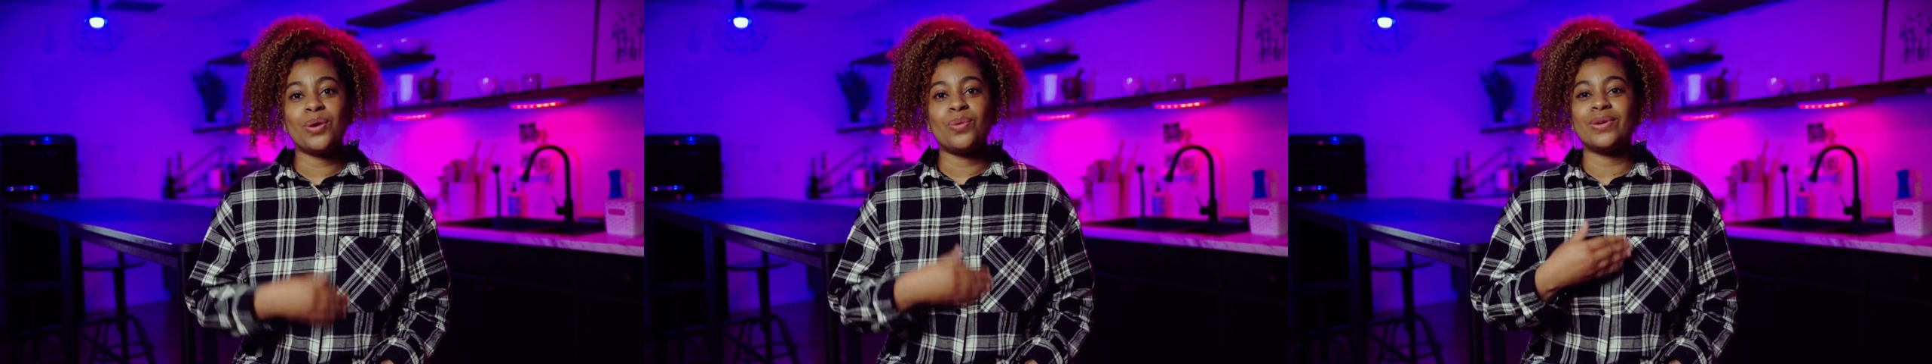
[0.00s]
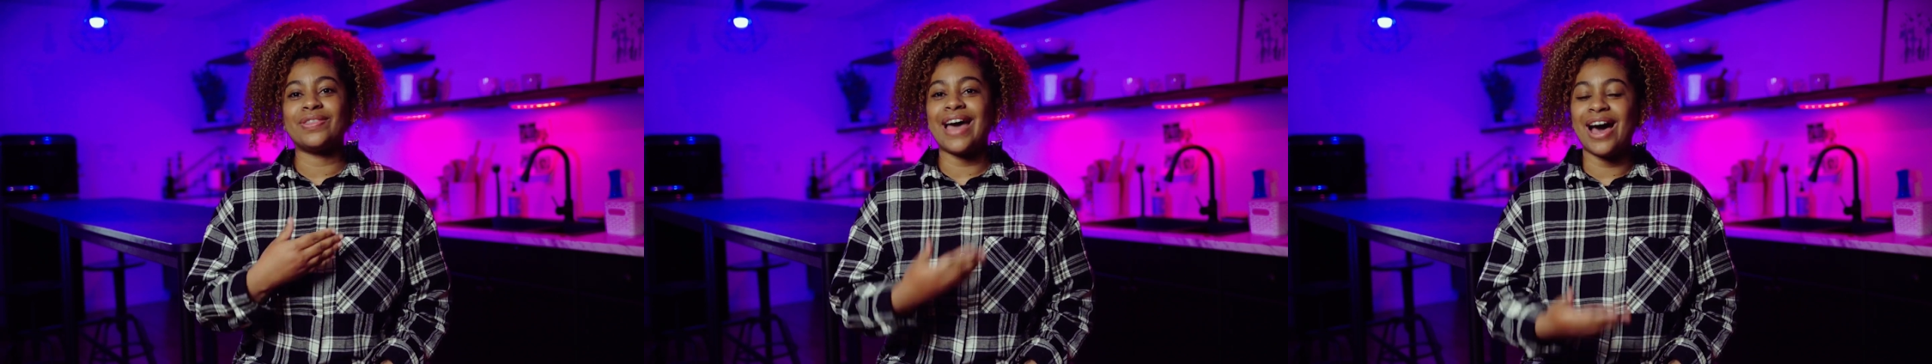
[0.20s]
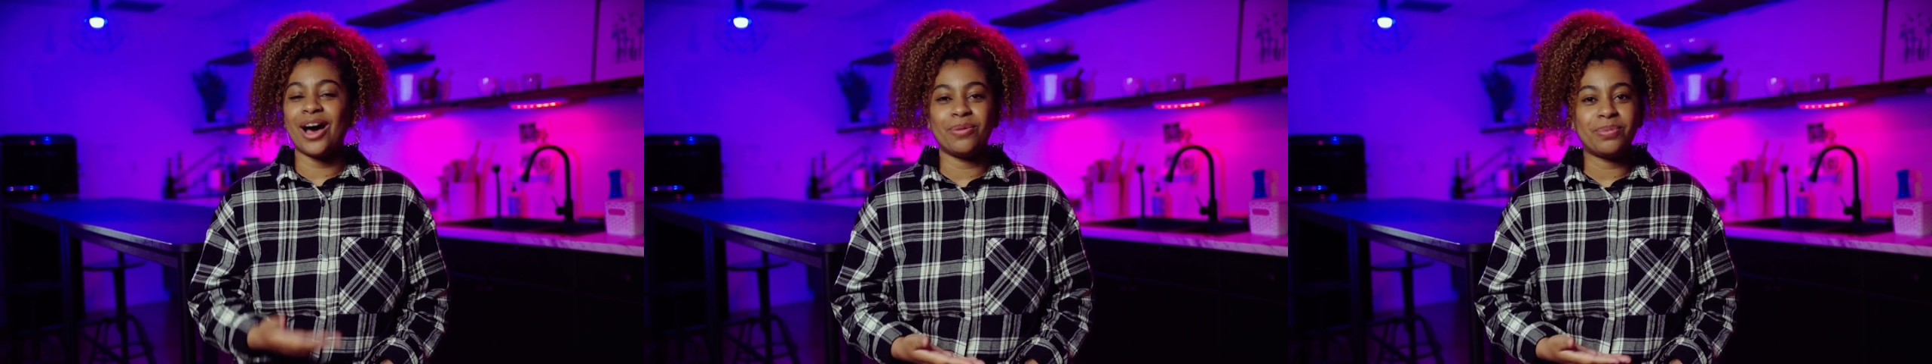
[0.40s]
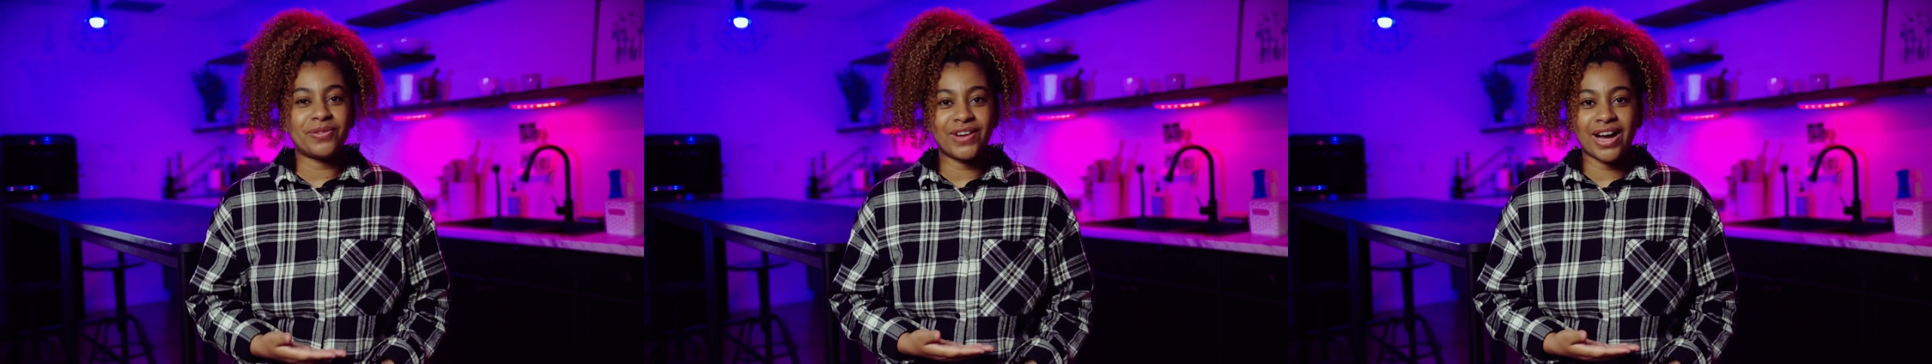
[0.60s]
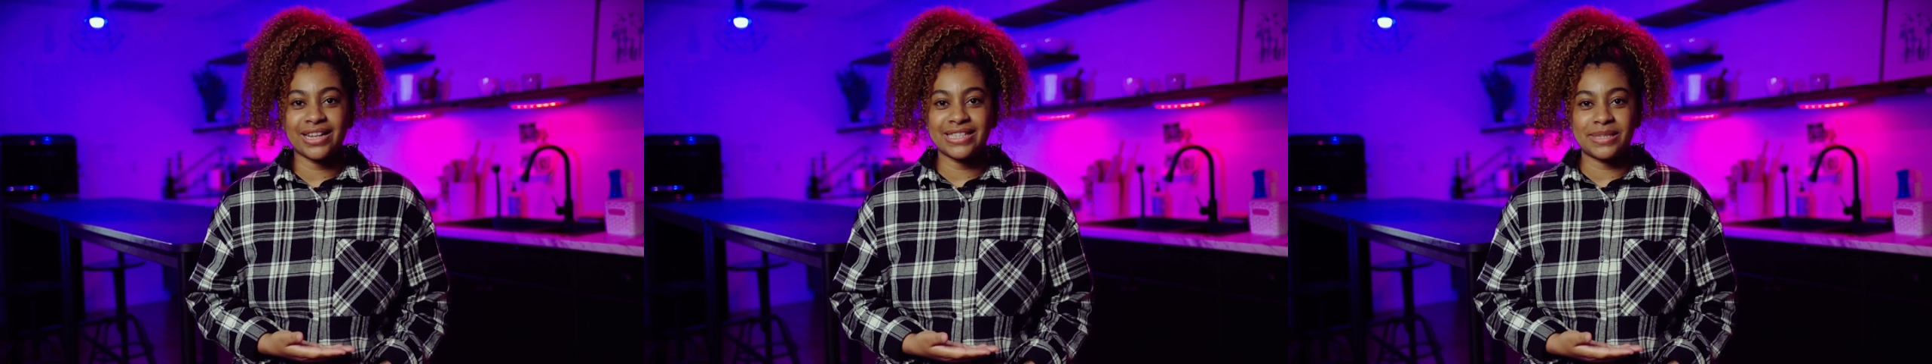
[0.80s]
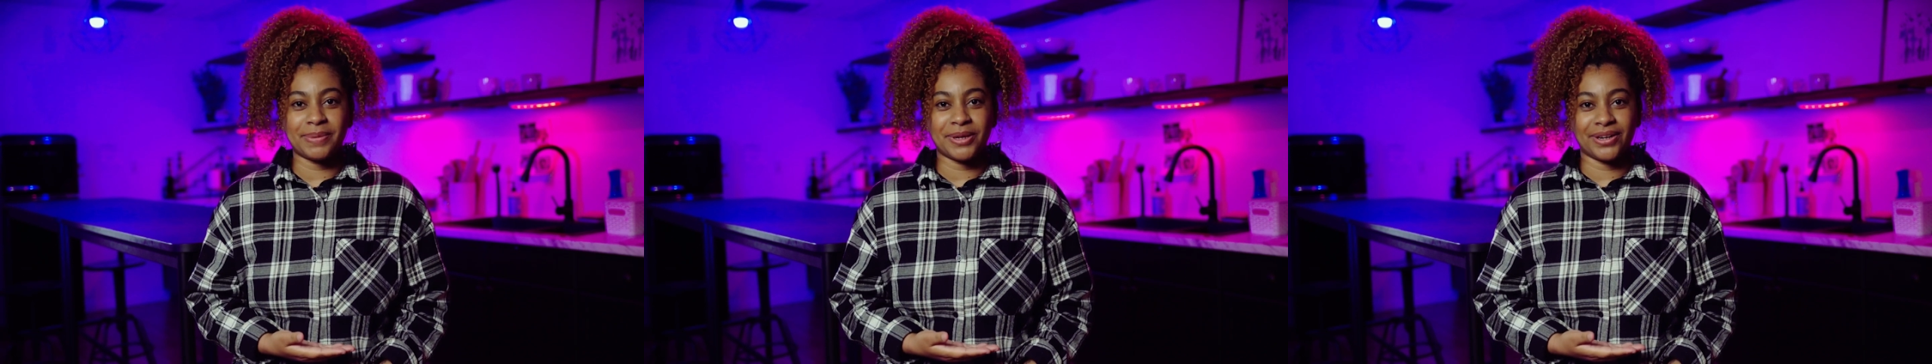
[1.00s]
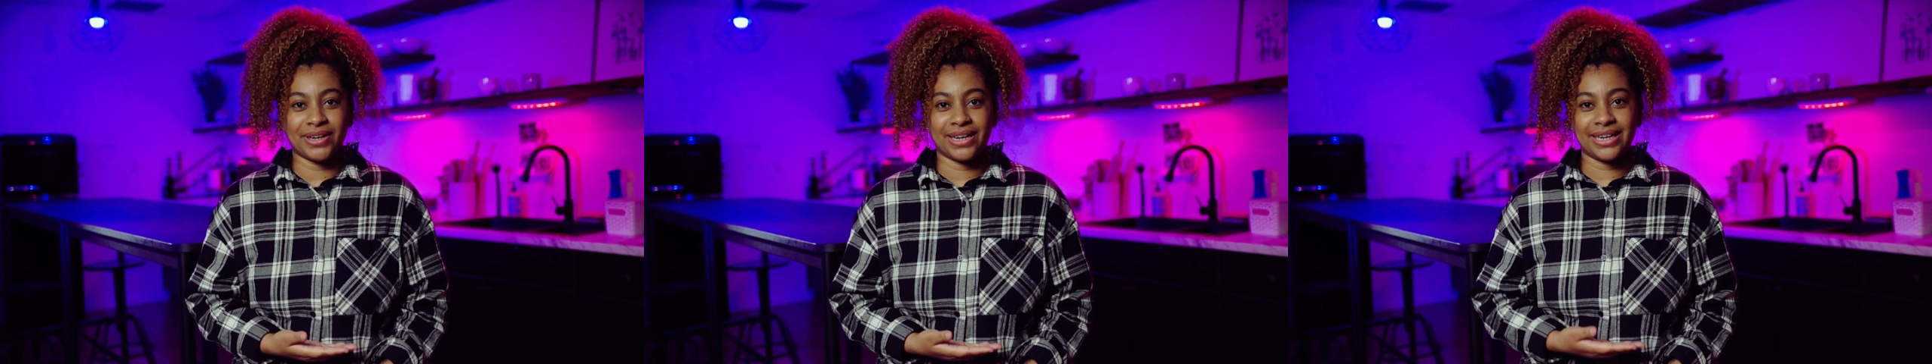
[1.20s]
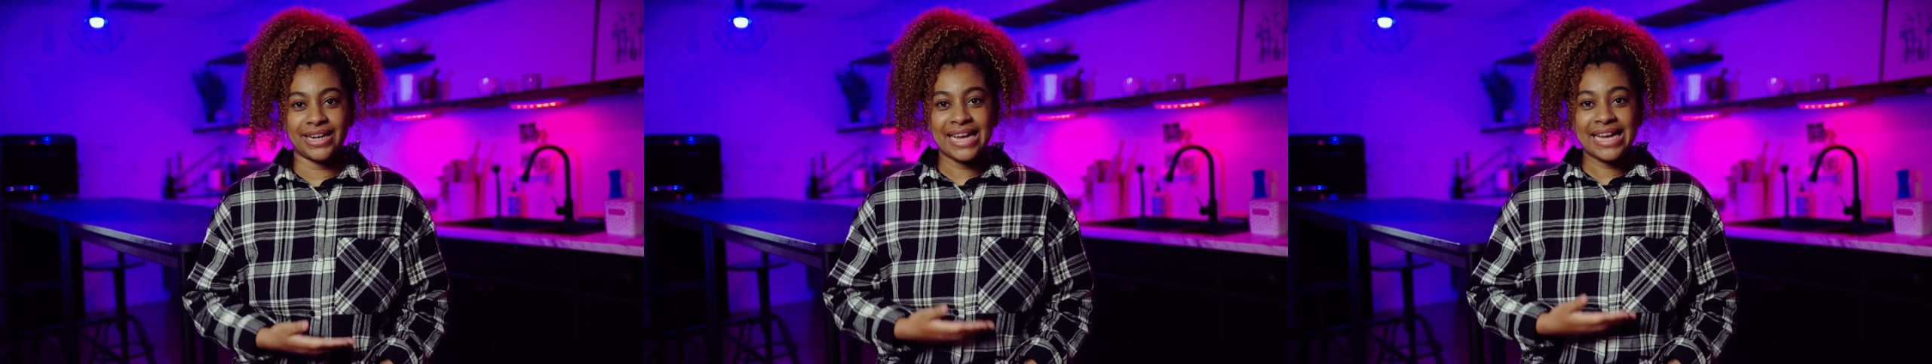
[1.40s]
With the help of God's
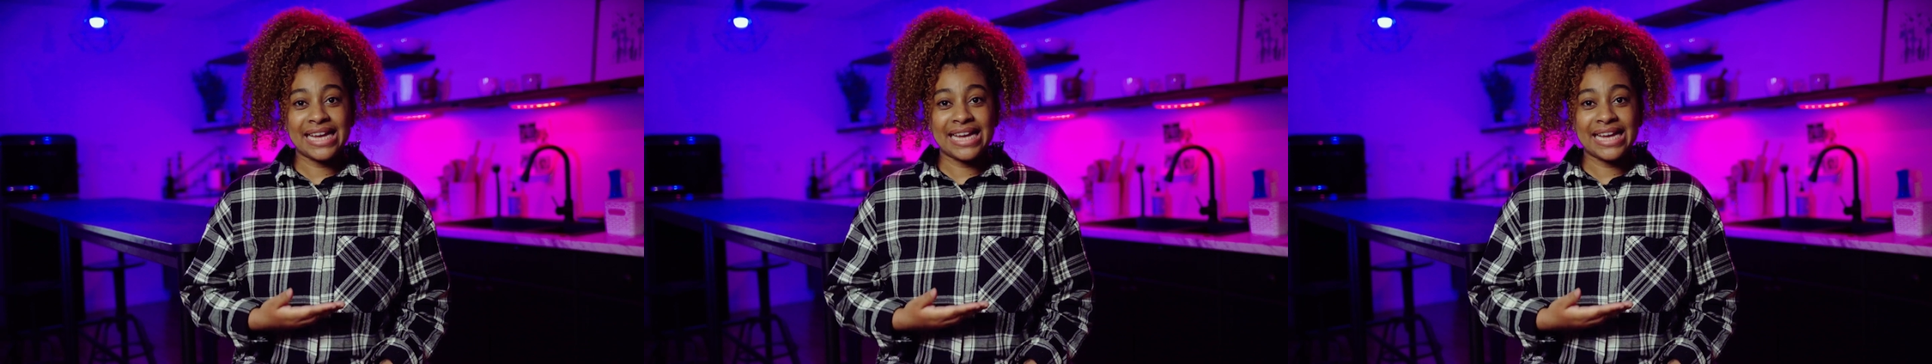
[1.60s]
Spirit,